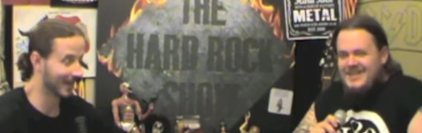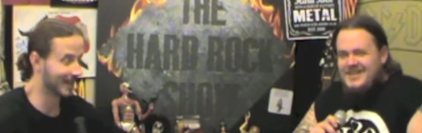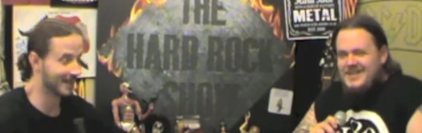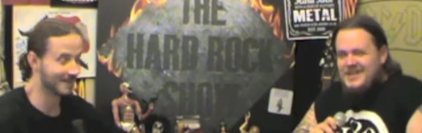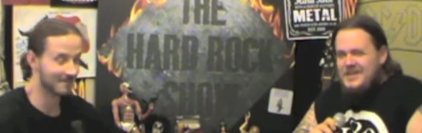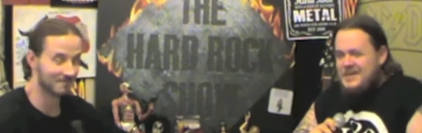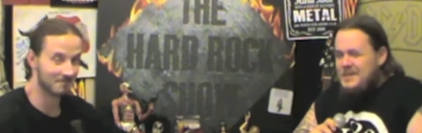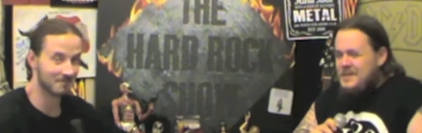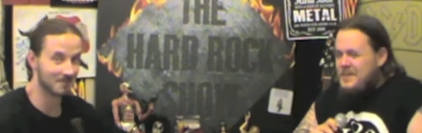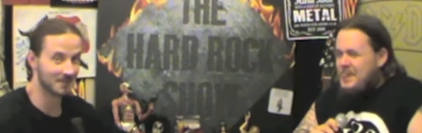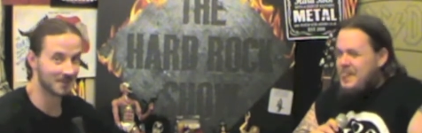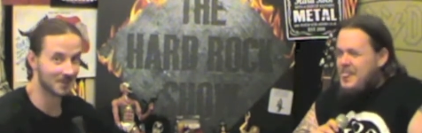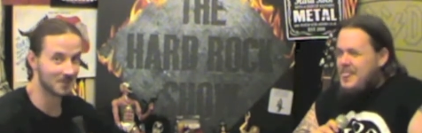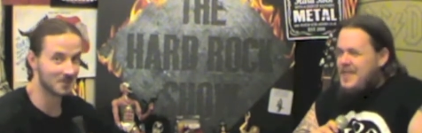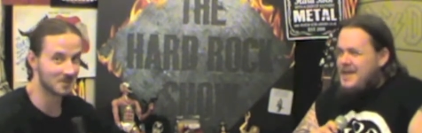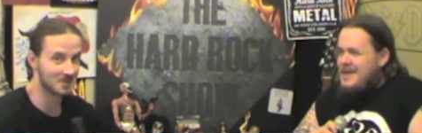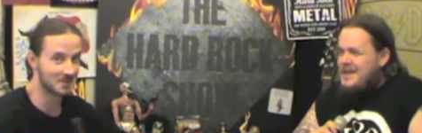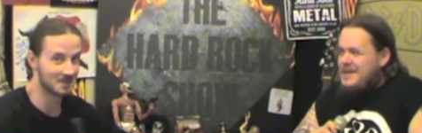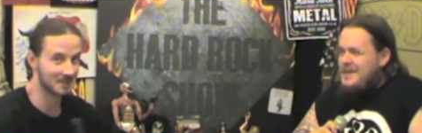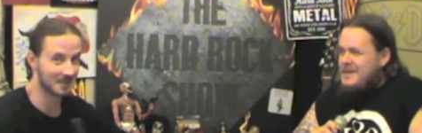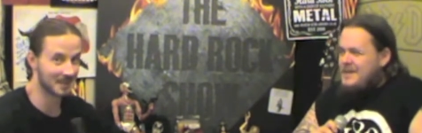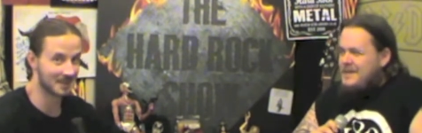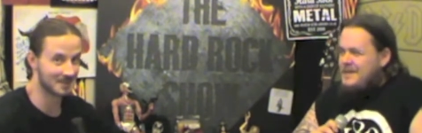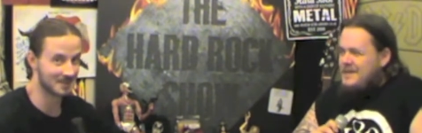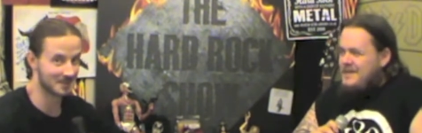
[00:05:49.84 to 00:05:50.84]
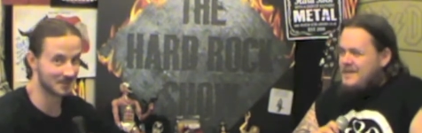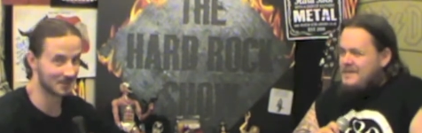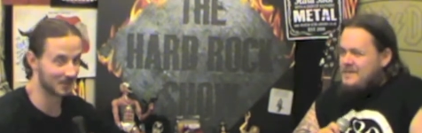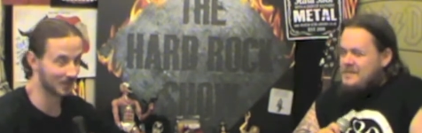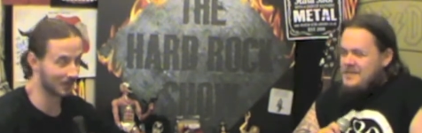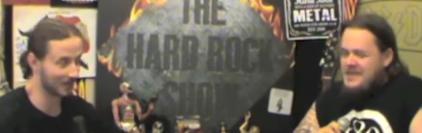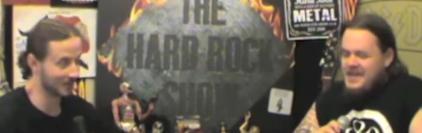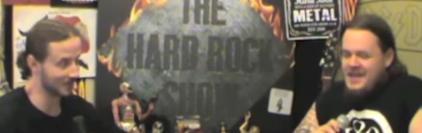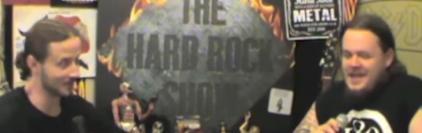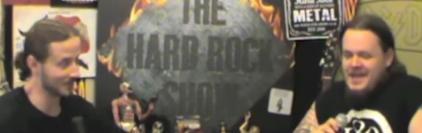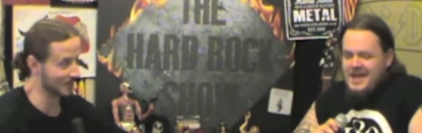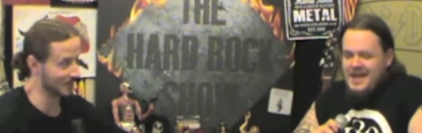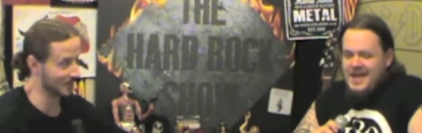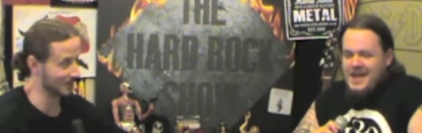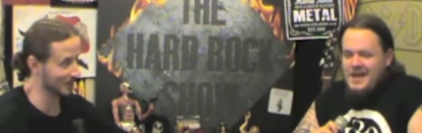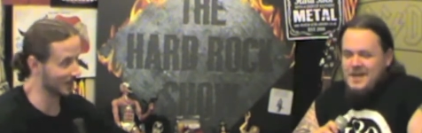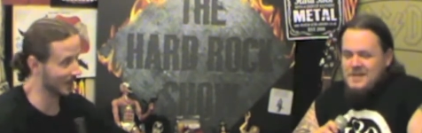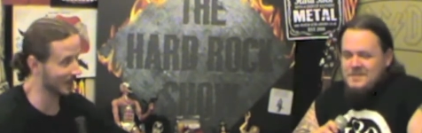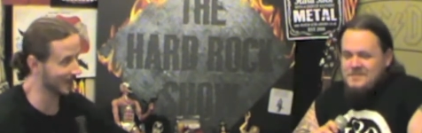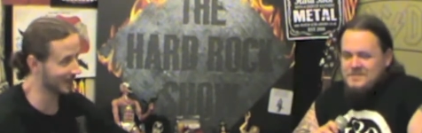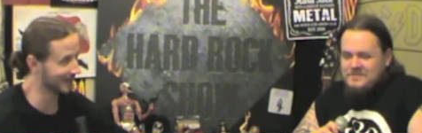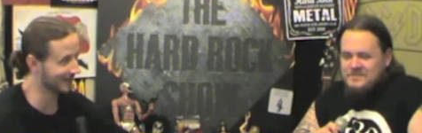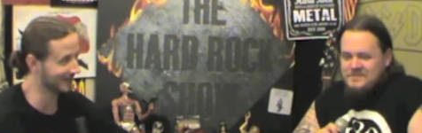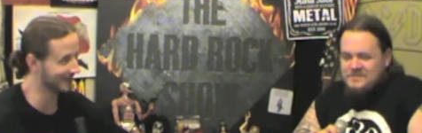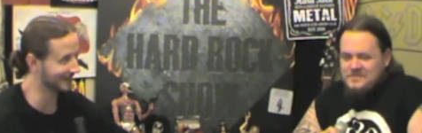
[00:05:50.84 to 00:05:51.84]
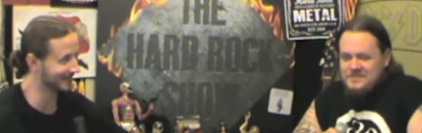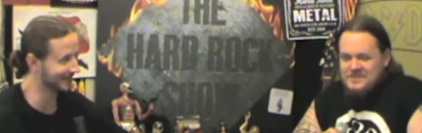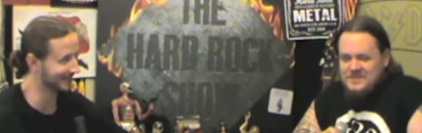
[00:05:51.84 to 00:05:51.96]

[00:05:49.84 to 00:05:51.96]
Speaker 1: getting used to that slowly. um,